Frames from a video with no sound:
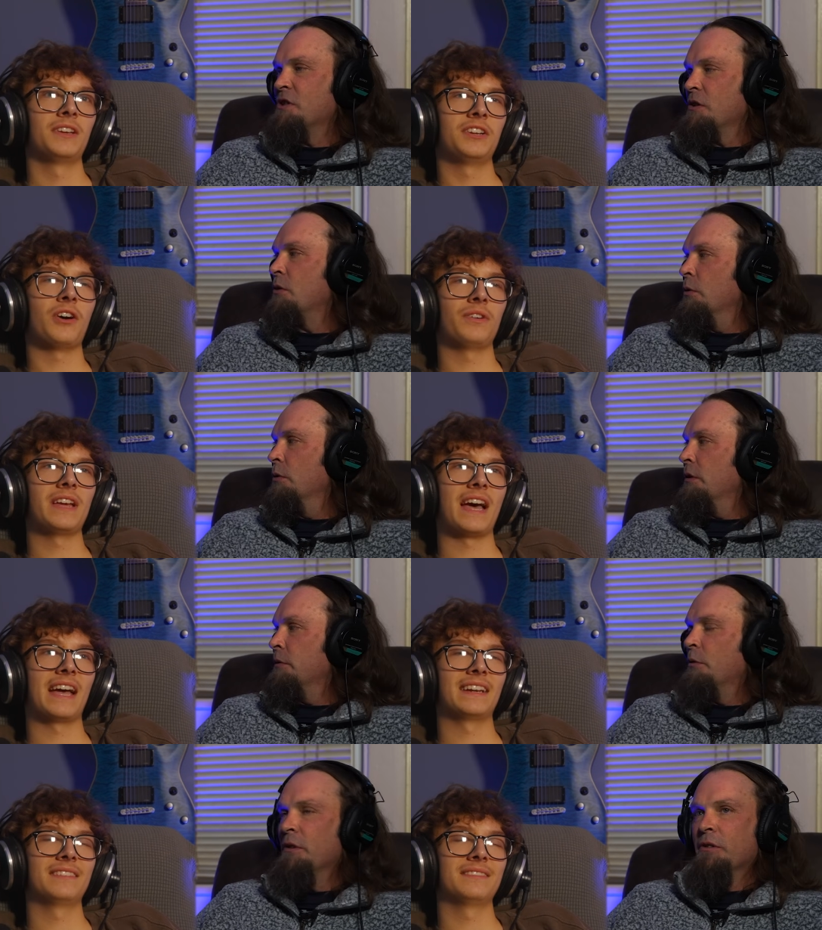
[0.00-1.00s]
Speaker 1: is a no, cool, yeah,
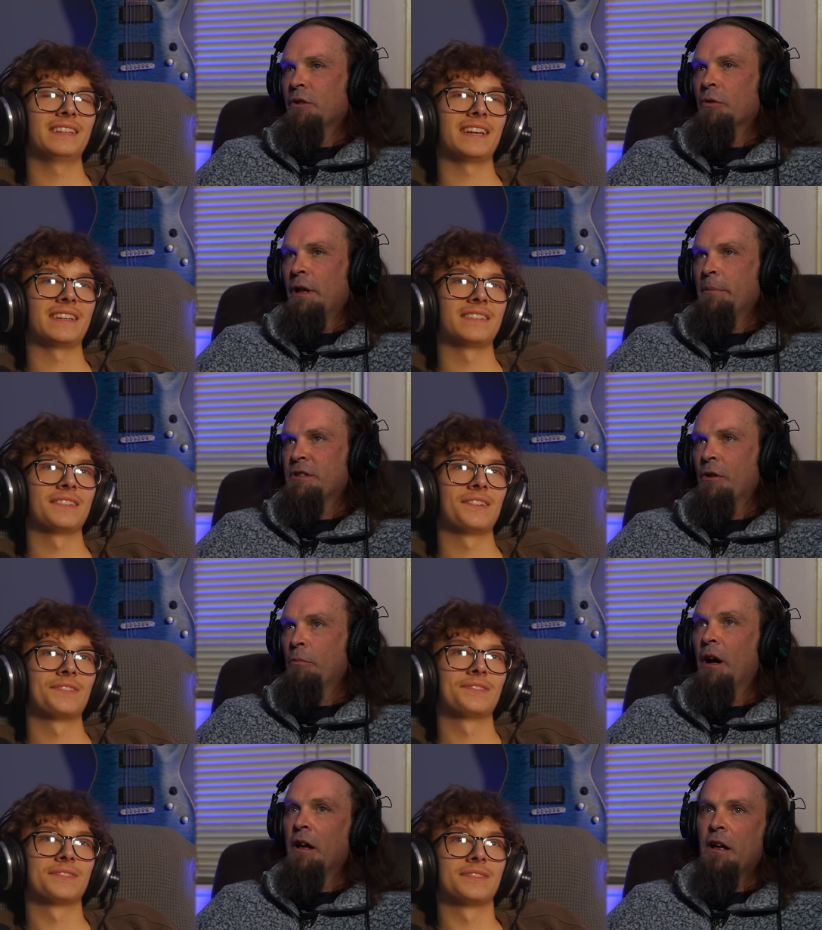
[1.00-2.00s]
I, cool yeah. episode.
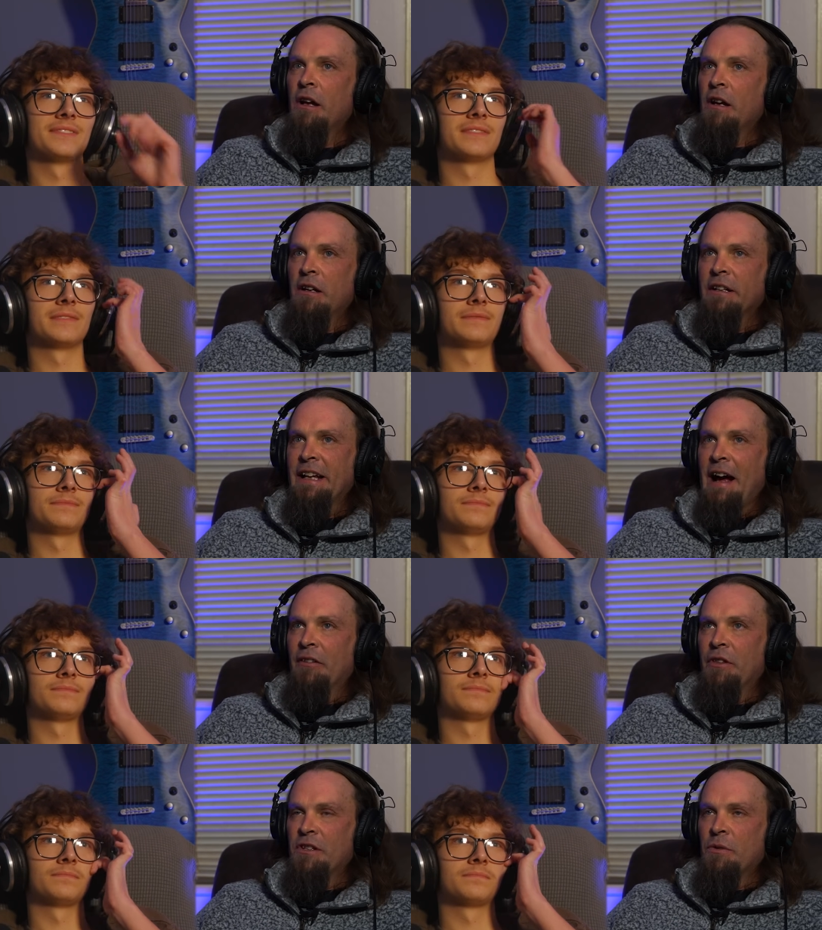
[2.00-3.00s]
But yeah,
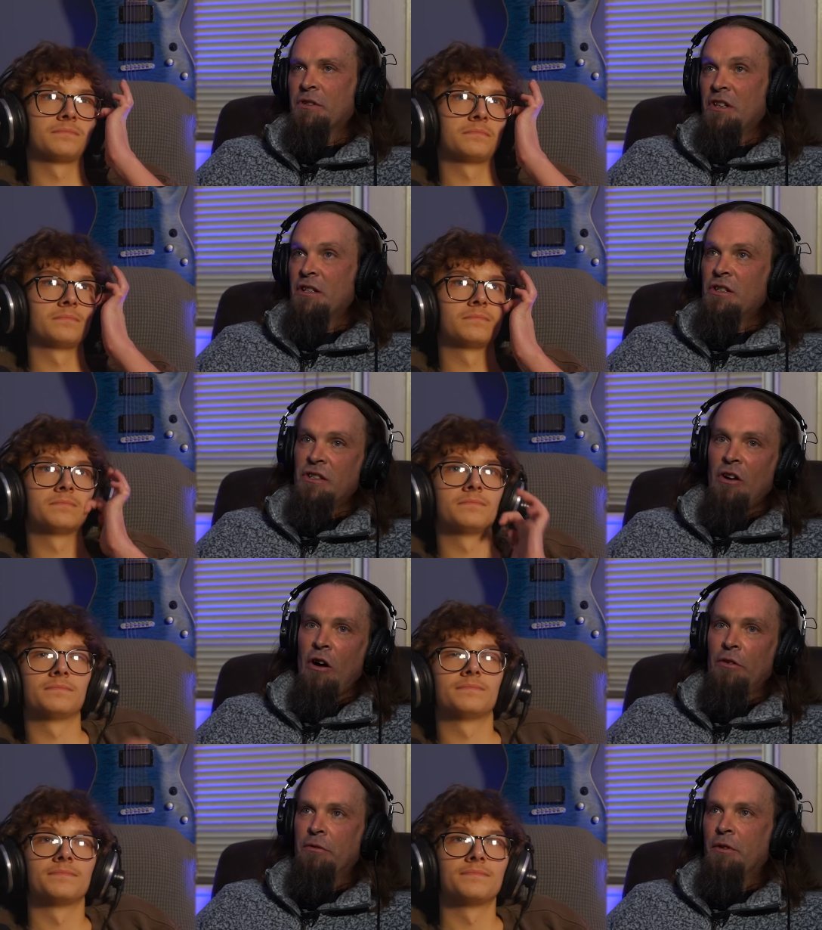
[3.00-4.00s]
this is this is
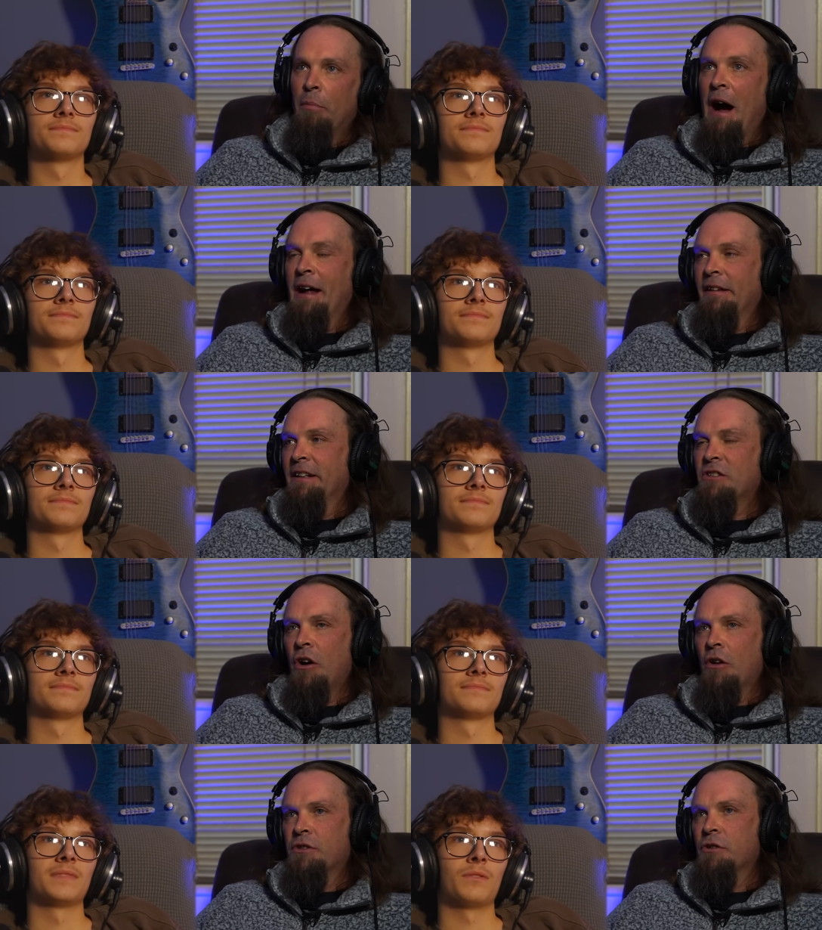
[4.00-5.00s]
called the pilot. It's
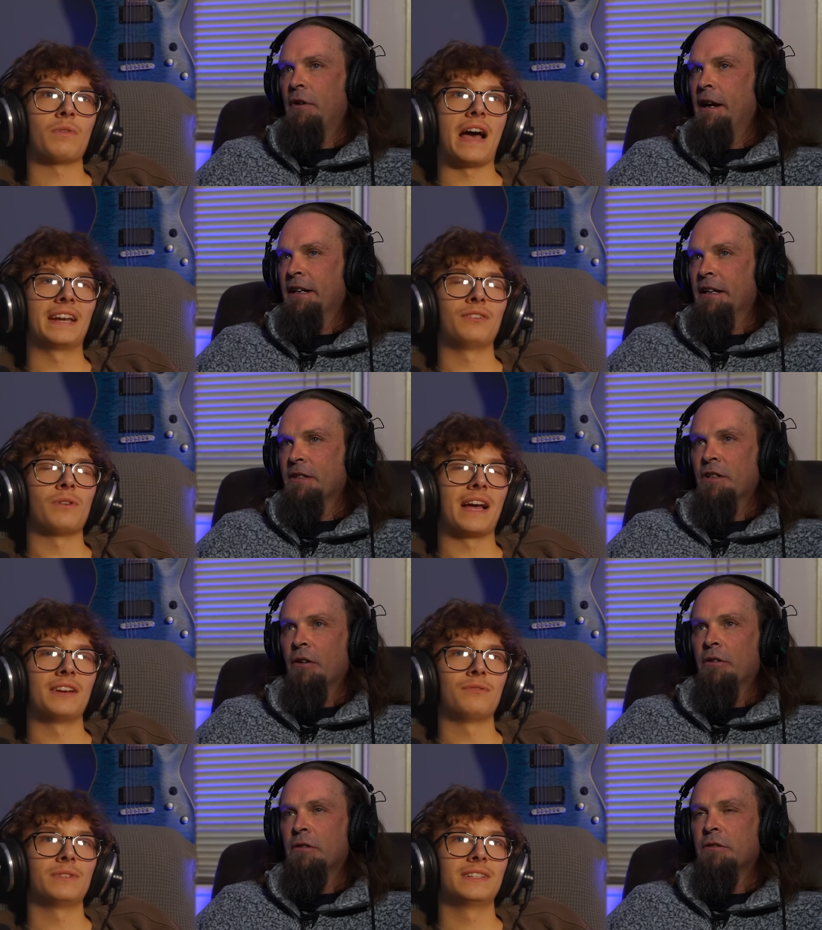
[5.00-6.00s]
called Serenity. Well, I know, so. I
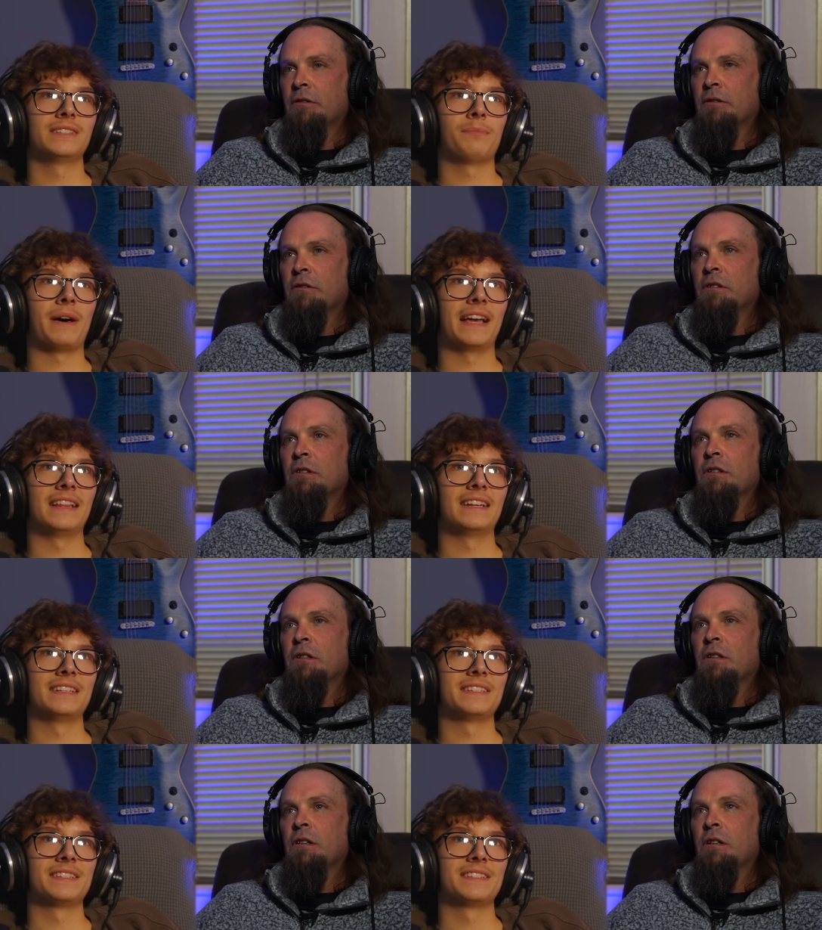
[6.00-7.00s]
know
Speaker 2: what a pilot
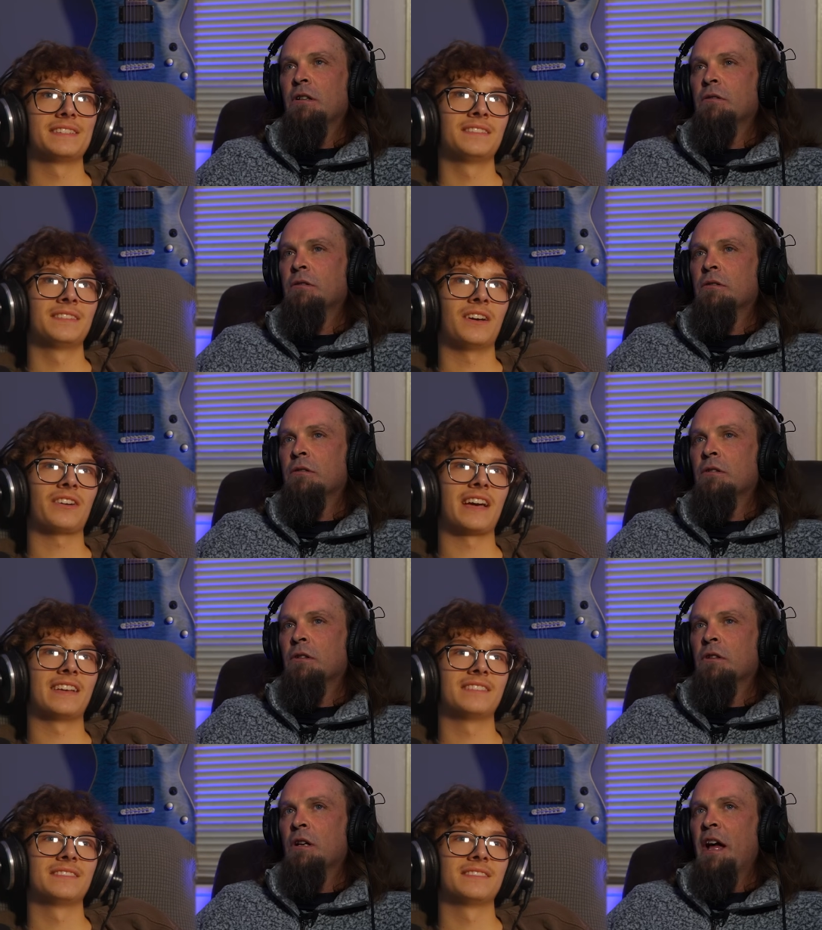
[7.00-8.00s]
is.
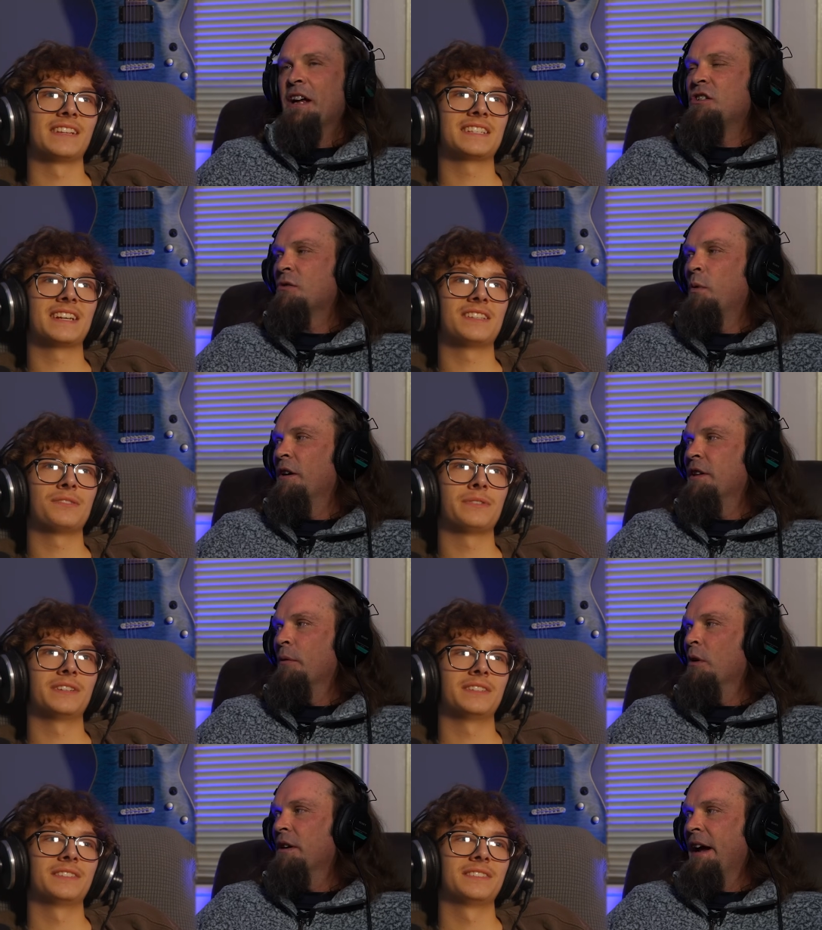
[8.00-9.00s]
Okay, it's just weird they
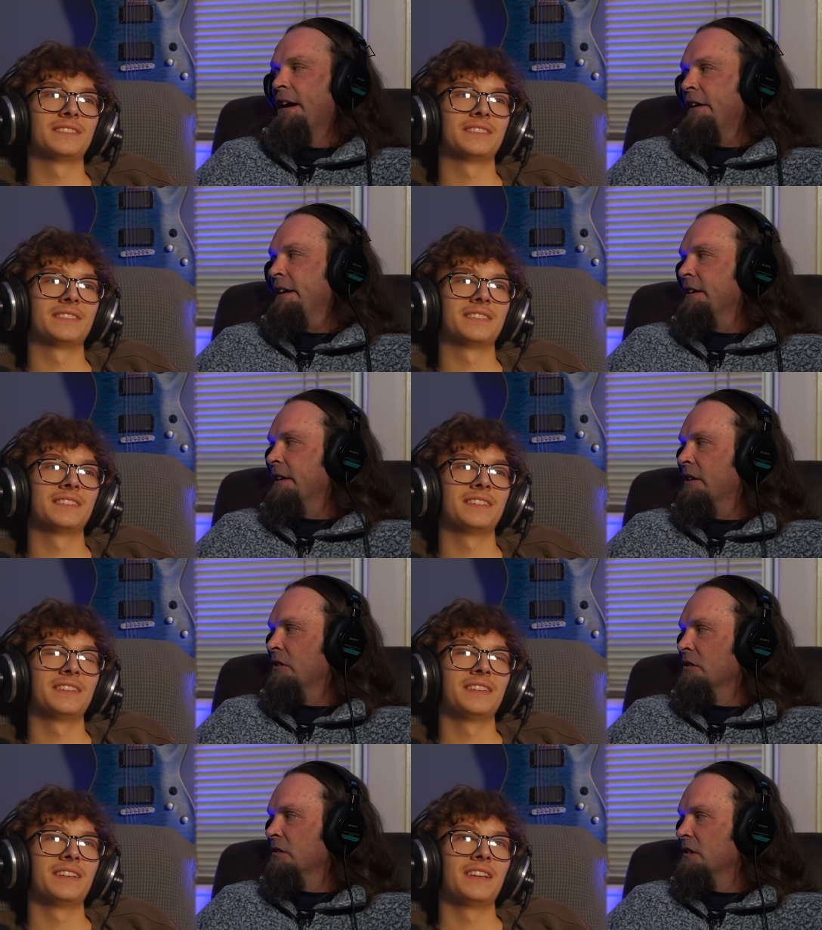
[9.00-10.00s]
it. wouldn't air it. You
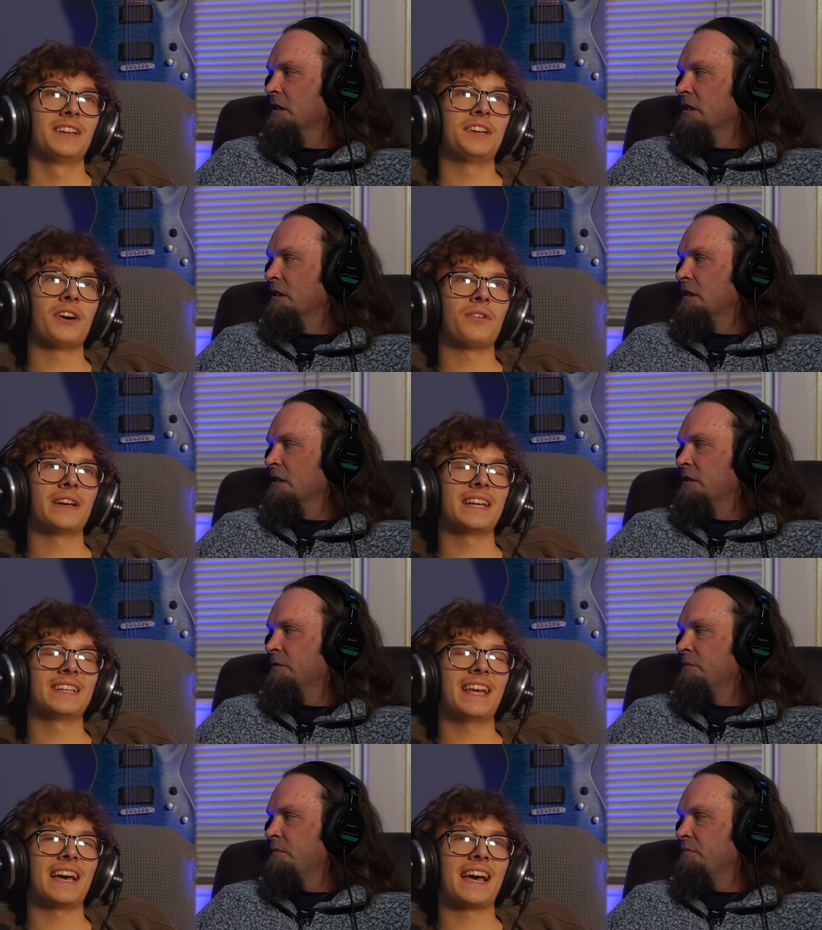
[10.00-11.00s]
know. No, it,
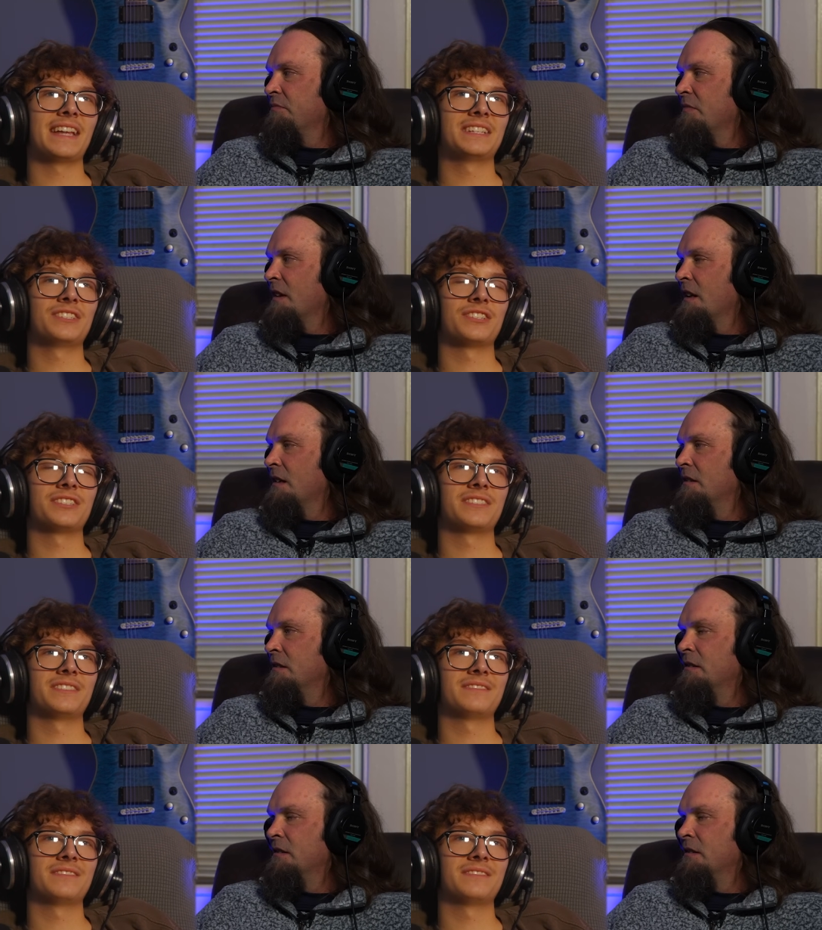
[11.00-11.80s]
yeah, it's just